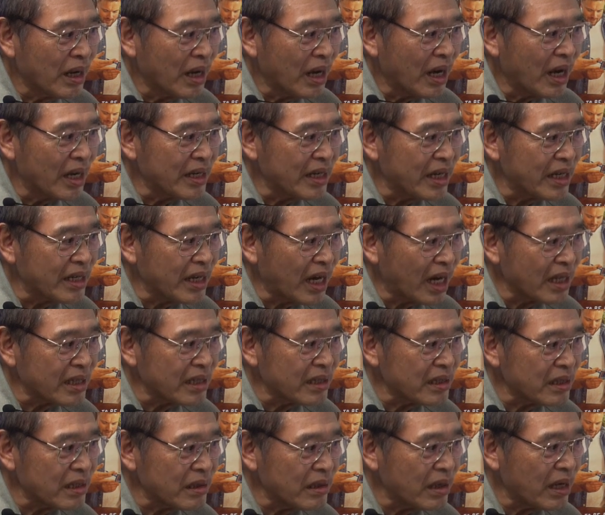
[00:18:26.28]
And
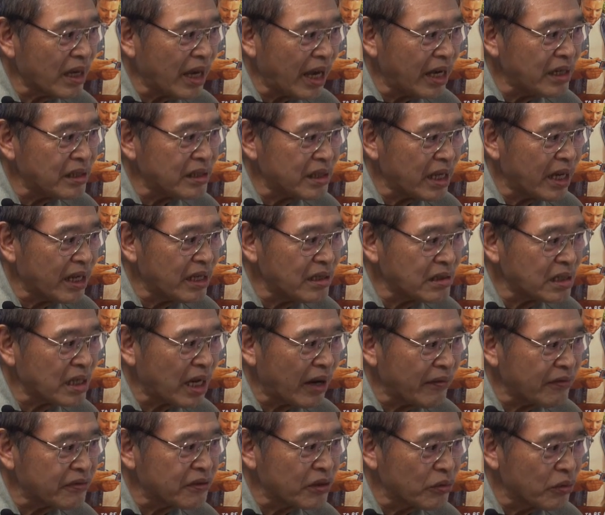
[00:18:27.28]
another 8 days
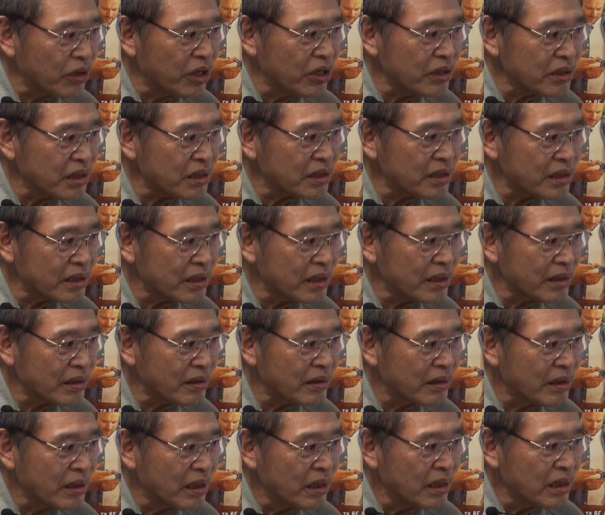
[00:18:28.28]
afterwards,
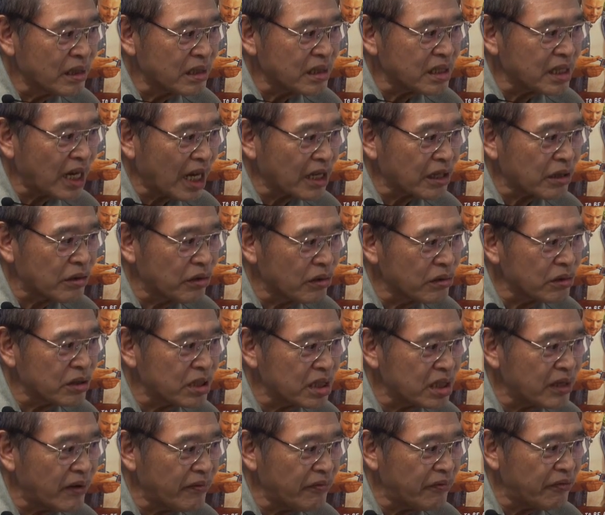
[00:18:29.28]
Cyclone
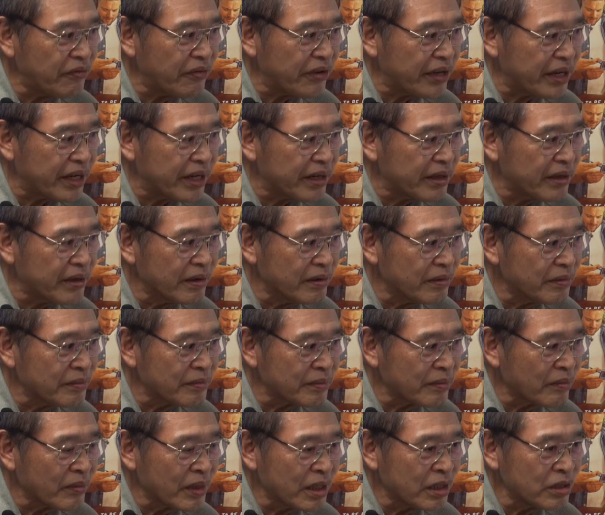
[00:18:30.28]
Cynthia,
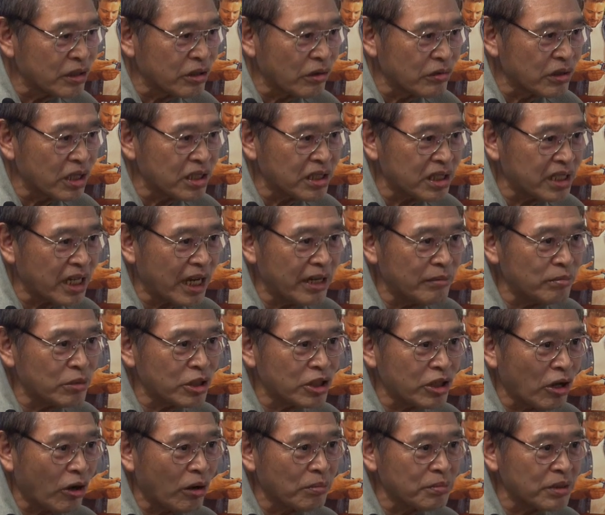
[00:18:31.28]
so the same
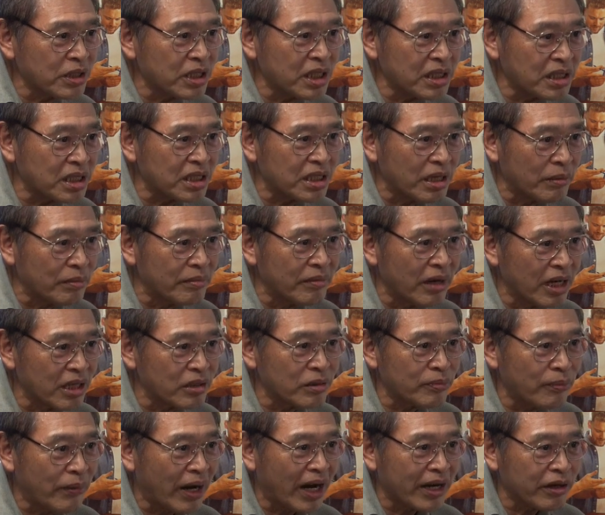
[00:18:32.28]
storm system,
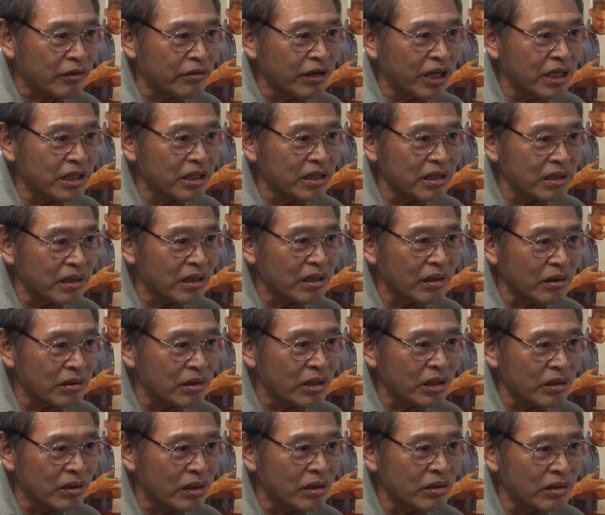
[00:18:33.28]
has migrated
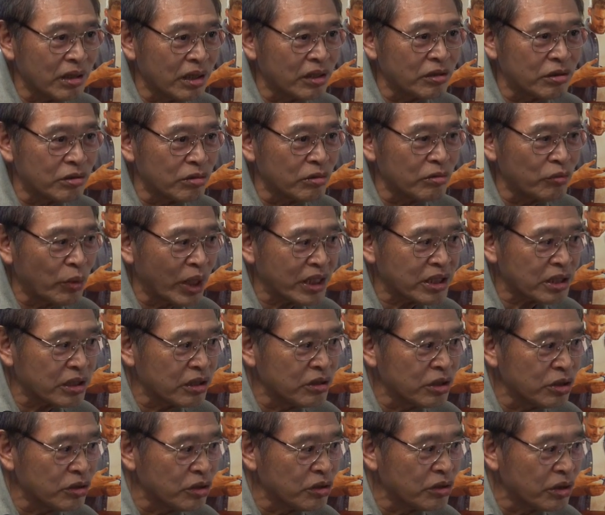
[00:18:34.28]
into
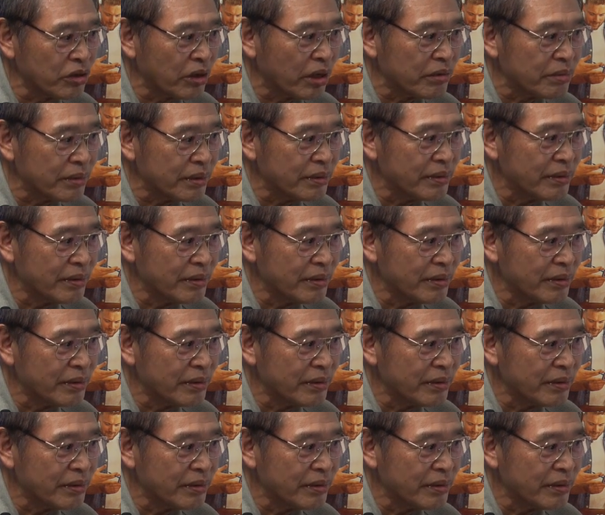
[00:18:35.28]
Western Europe,